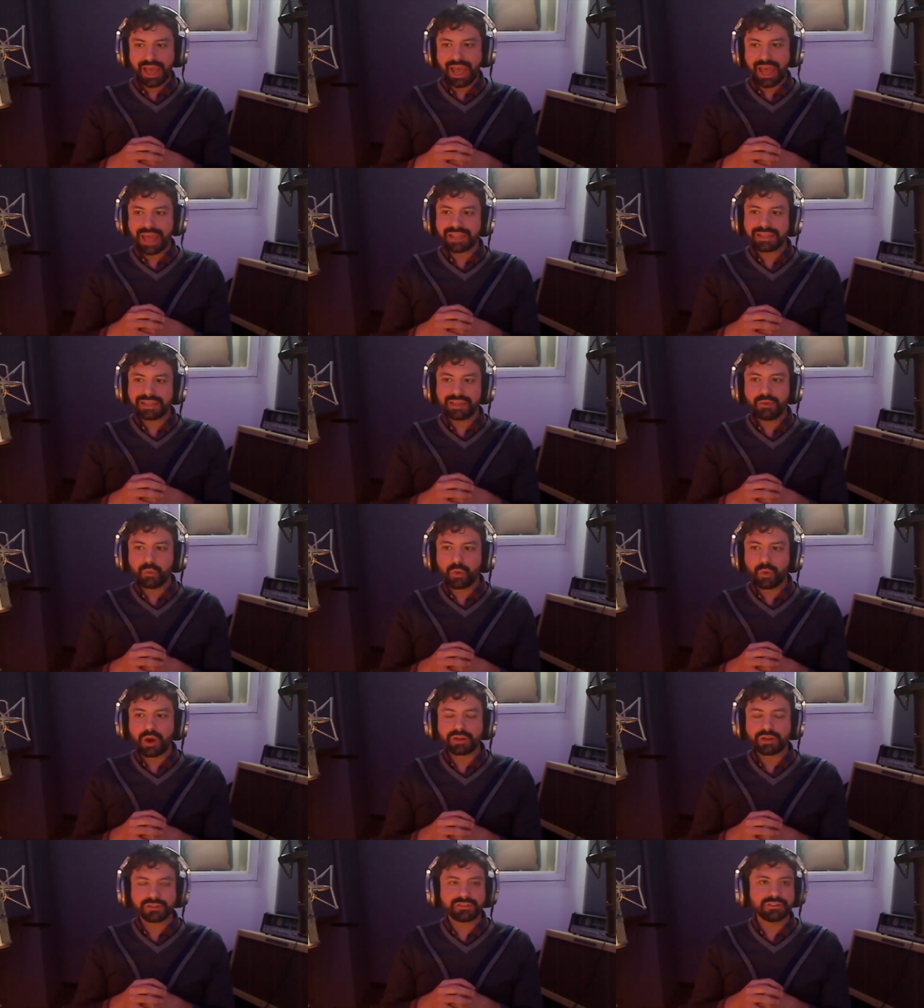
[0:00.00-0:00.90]
And they
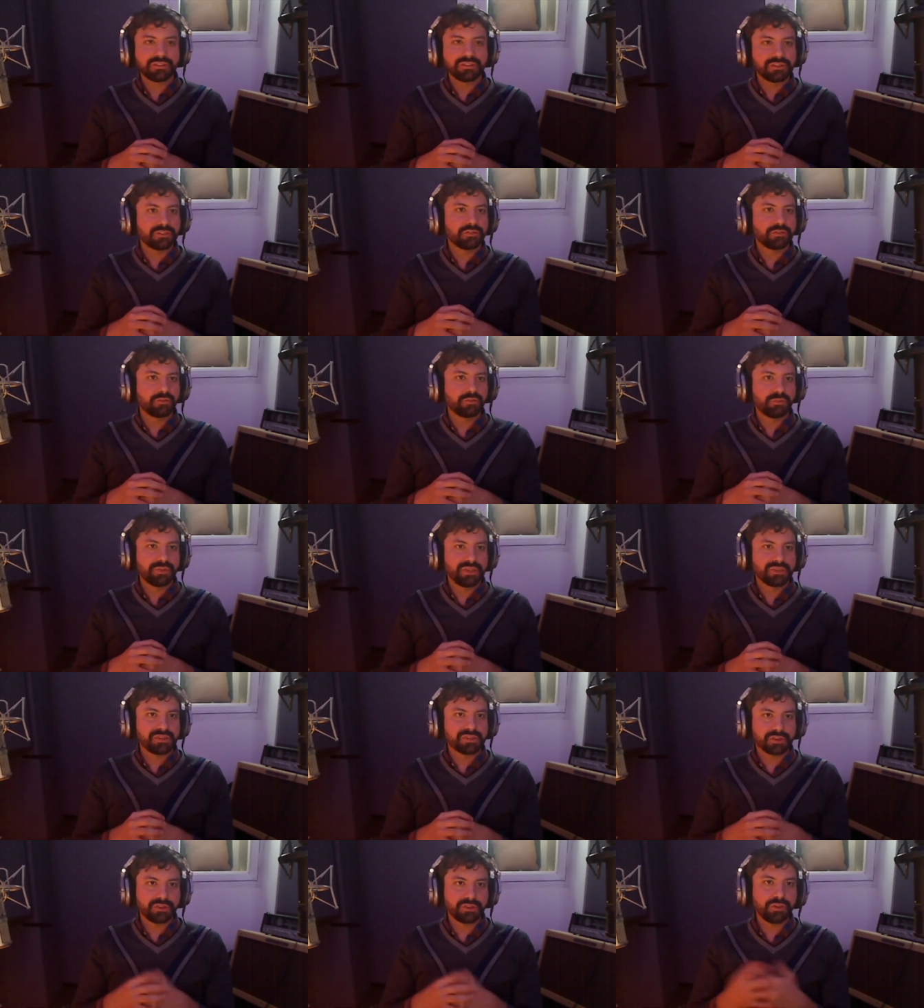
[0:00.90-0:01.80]
wanted it to be
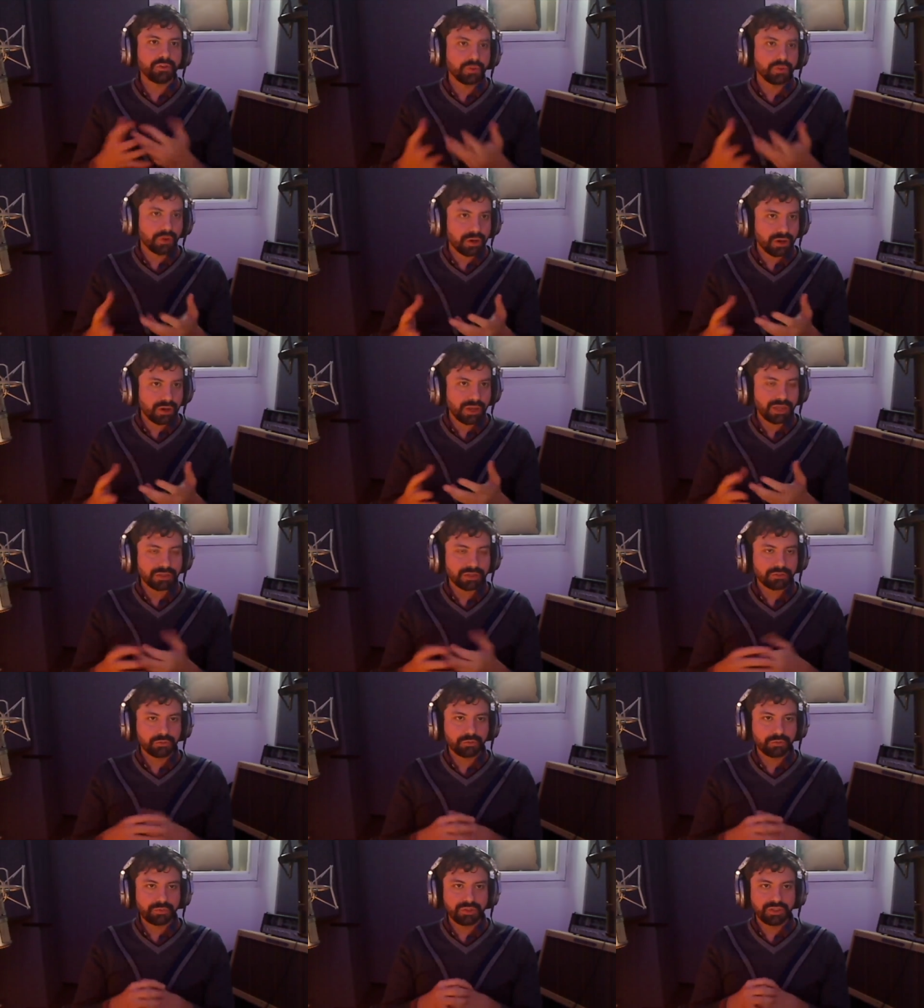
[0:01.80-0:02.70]
secure and
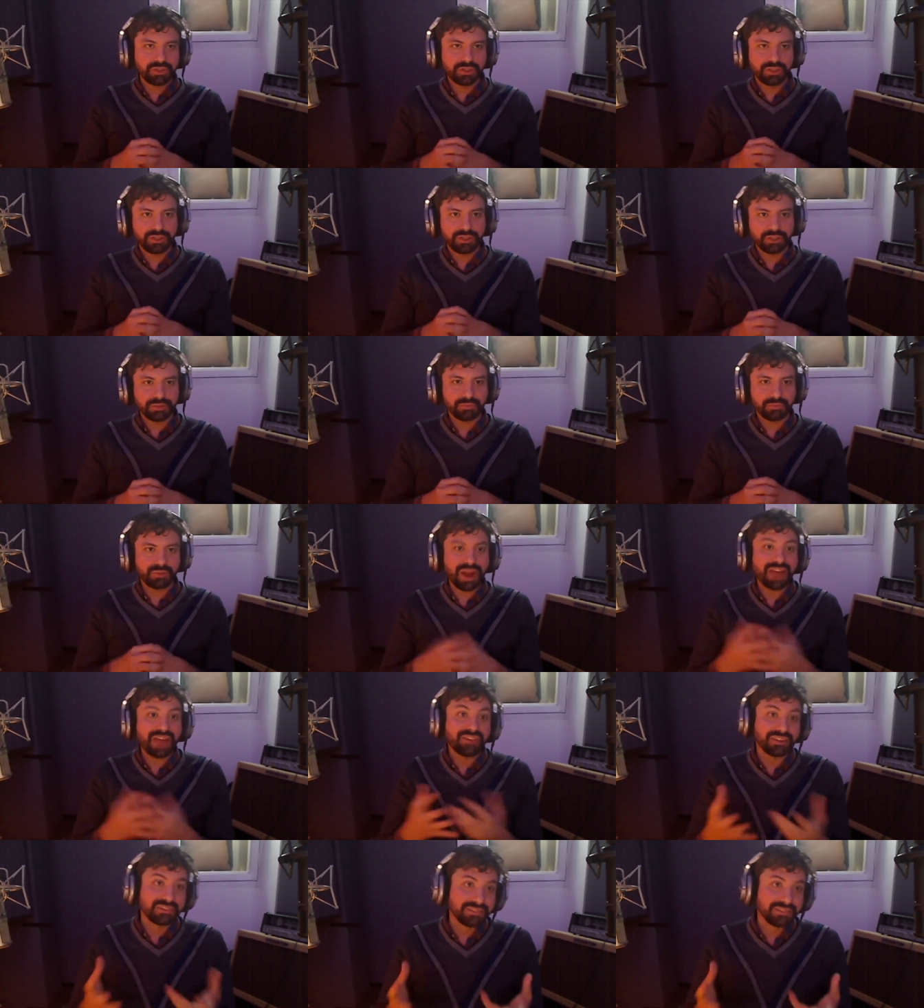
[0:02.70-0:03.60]
to be
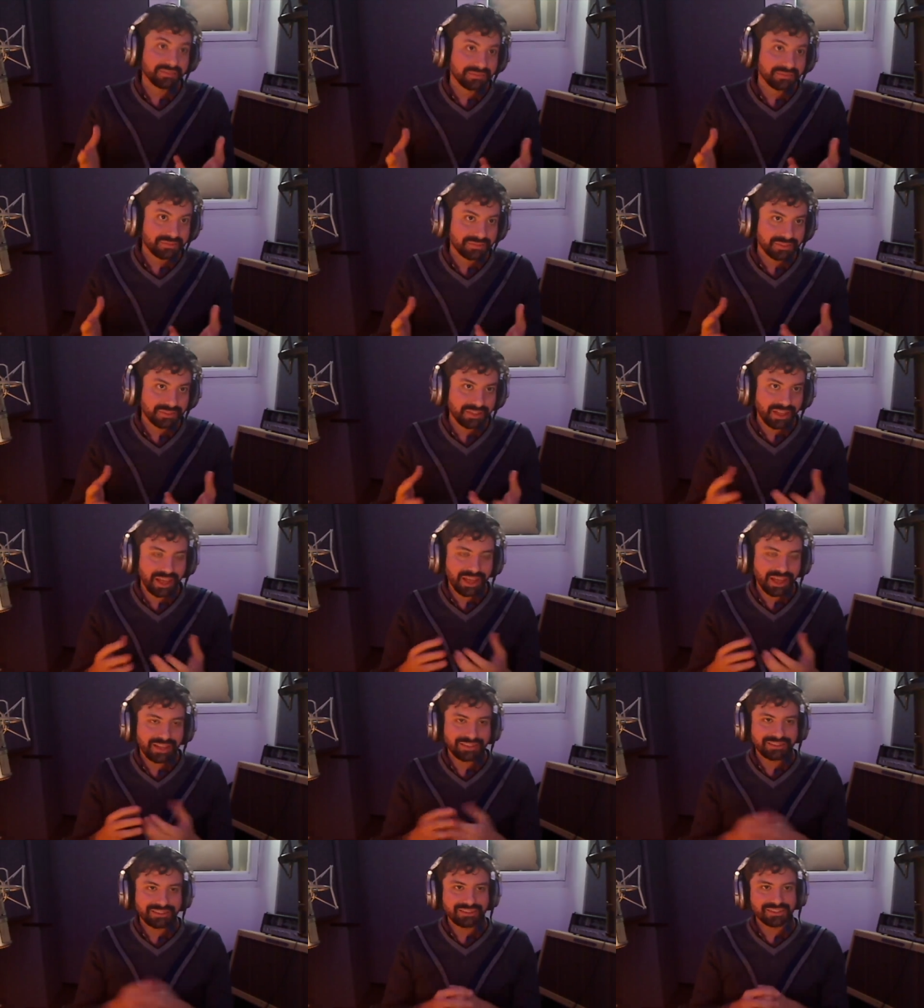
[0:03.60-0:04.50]
private.
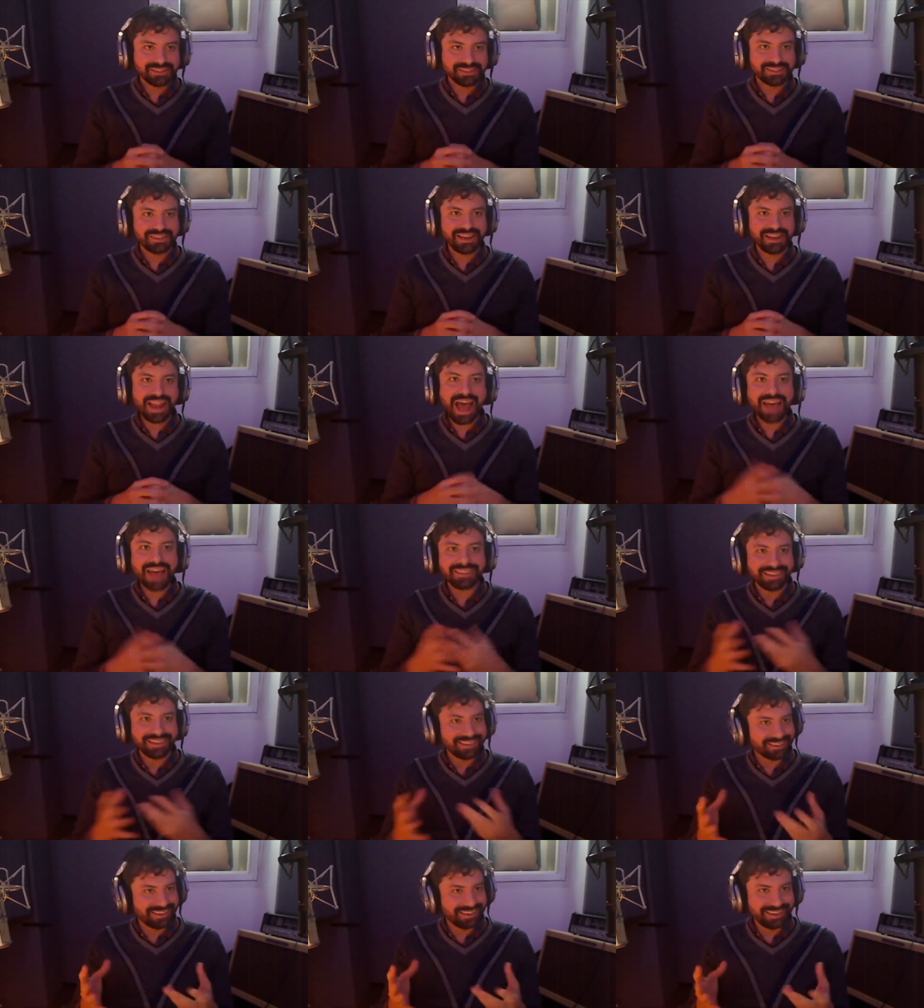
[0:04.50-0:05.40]
And mm. there's
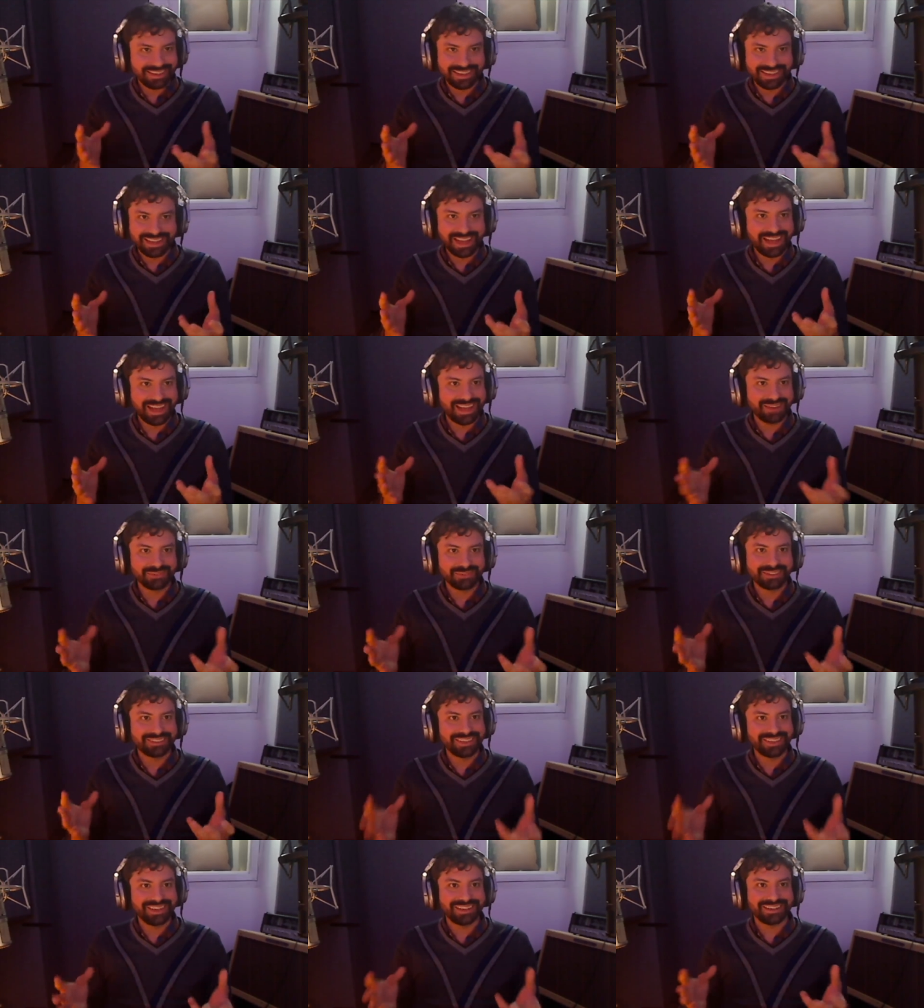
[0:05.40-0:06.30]
nothing out
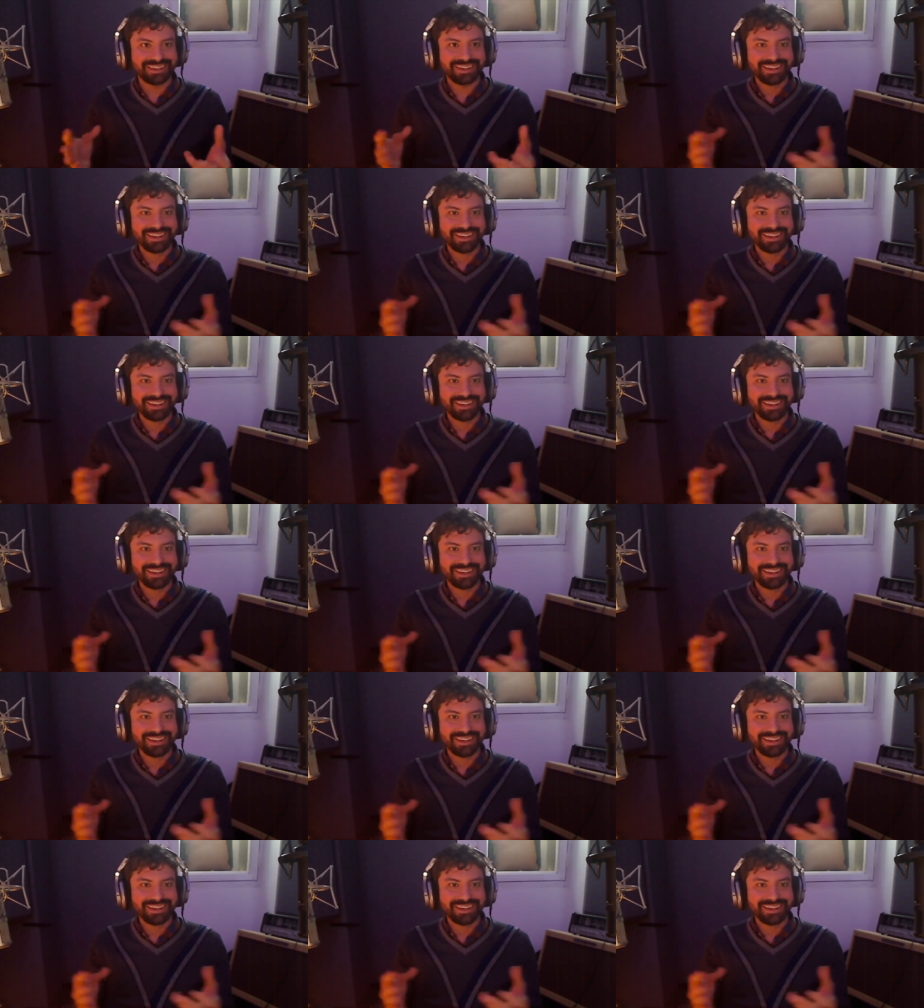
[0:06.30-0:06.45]
there